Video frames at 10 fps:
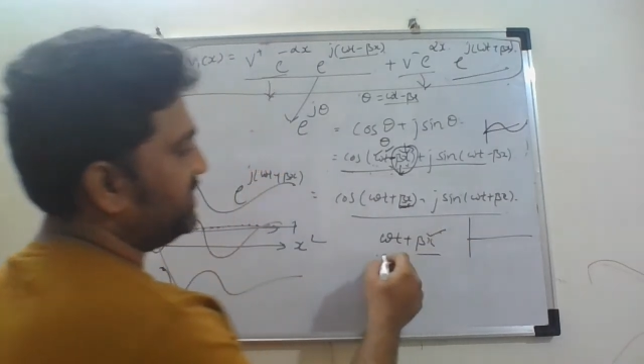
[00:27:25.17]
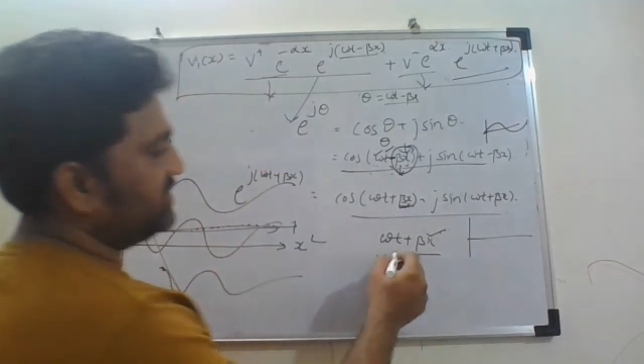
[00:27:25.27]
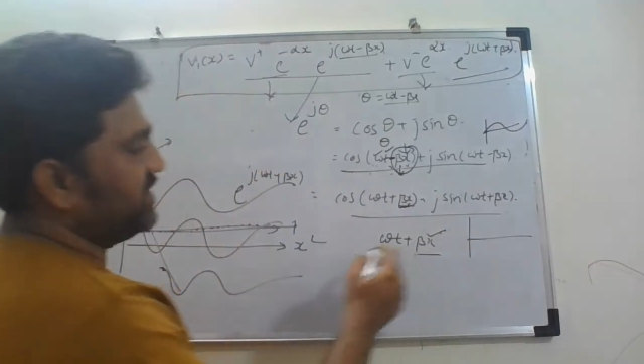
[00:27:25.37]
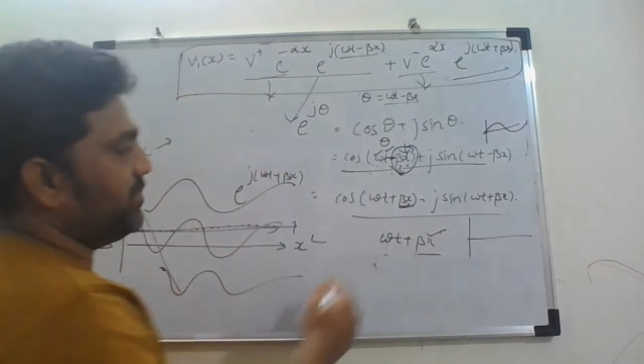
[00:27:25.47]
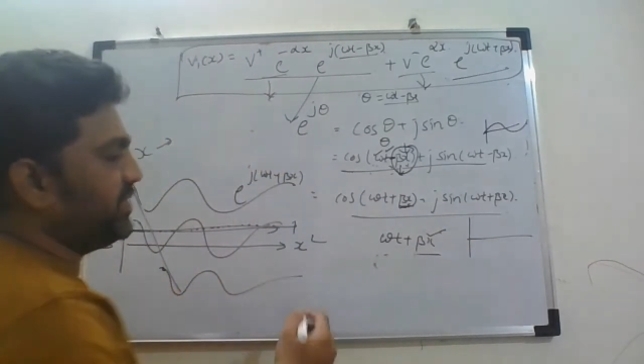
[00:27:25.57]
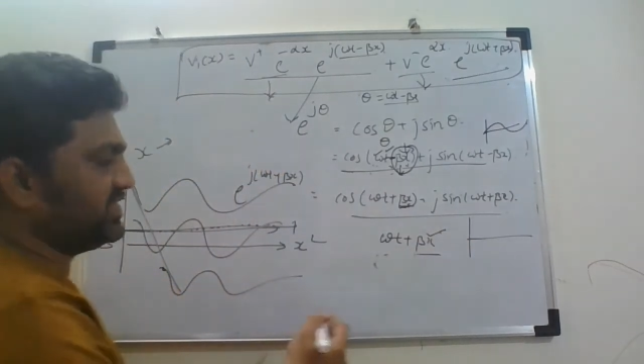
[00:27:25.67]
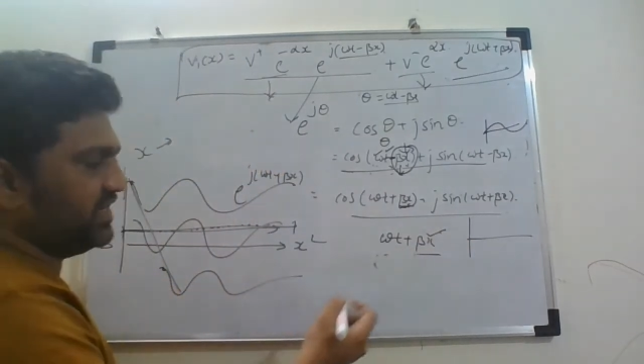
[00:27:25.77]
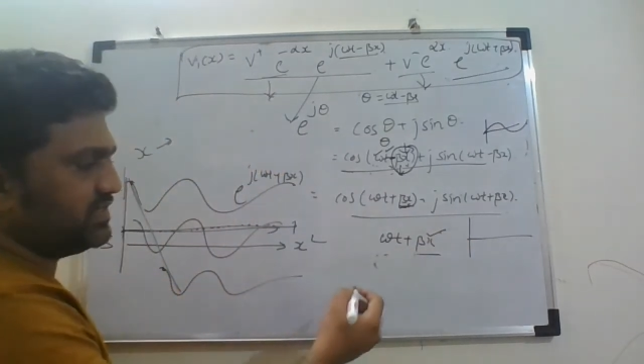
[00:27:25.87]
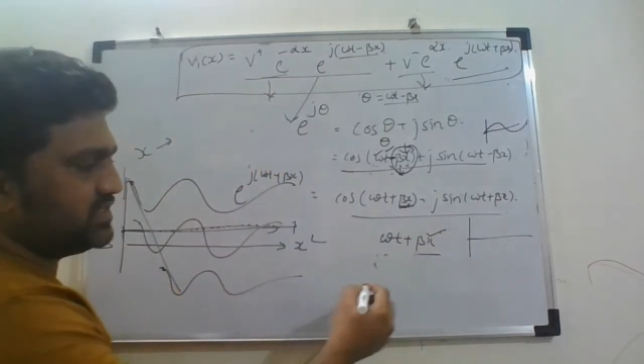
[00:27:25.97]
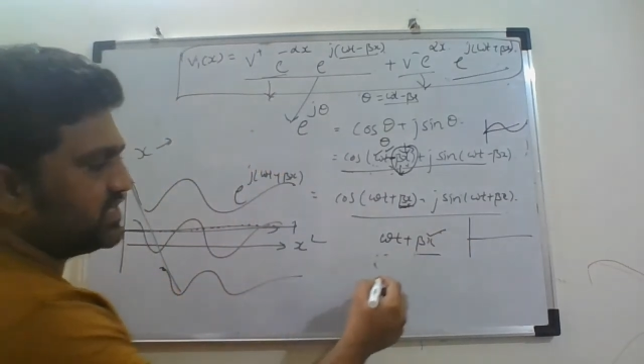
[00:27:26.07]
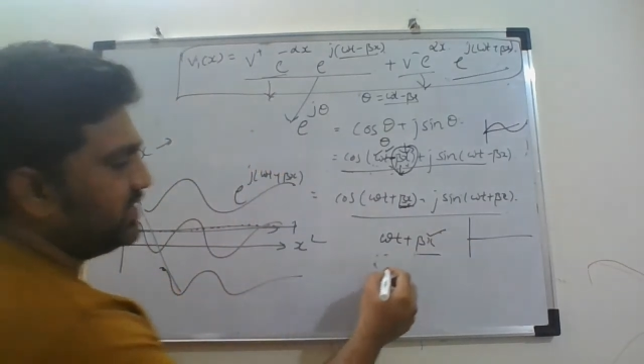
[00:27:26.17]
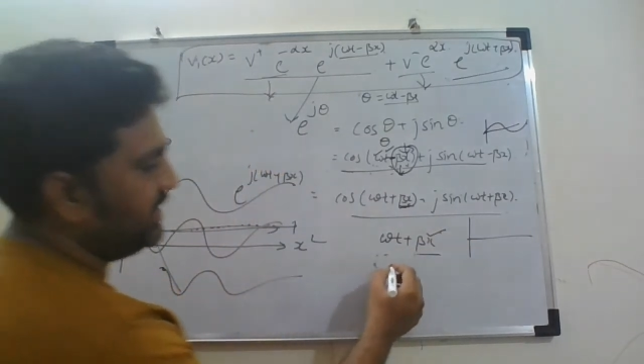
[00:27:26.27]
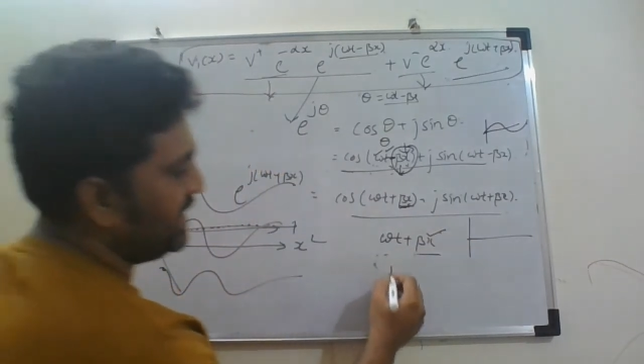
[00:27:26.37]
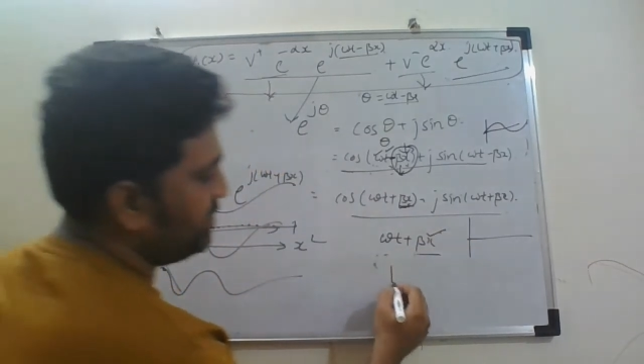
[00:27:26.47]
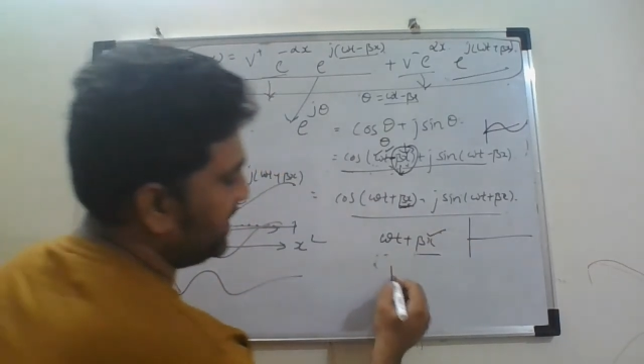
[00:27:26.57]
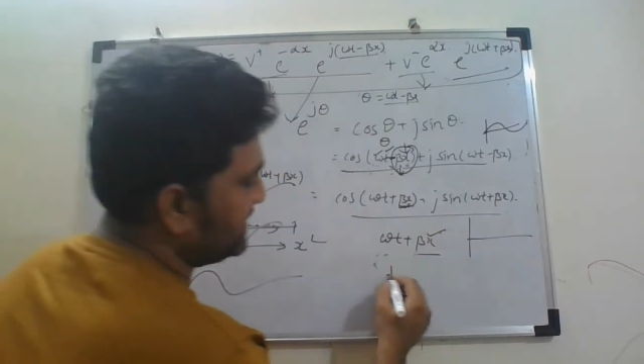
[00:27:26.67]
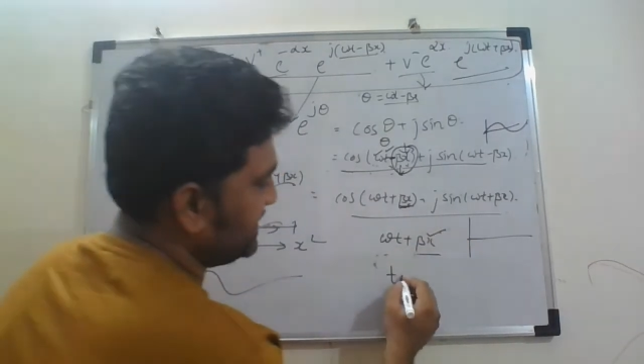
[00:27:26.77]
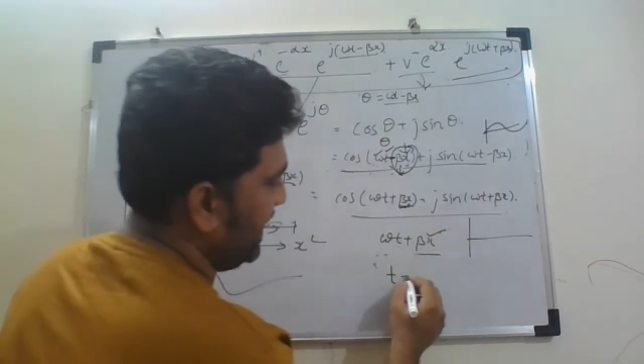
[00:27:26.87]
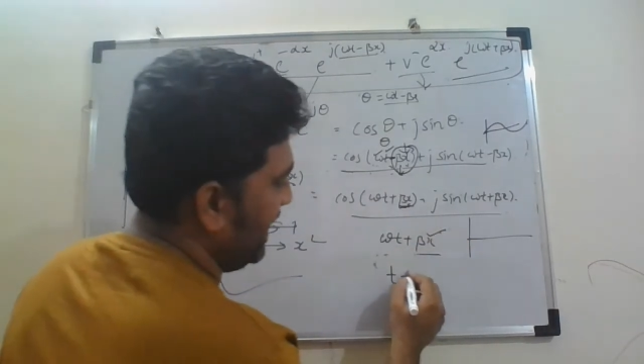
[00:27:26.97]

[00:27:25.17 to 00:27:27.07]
this represents t plus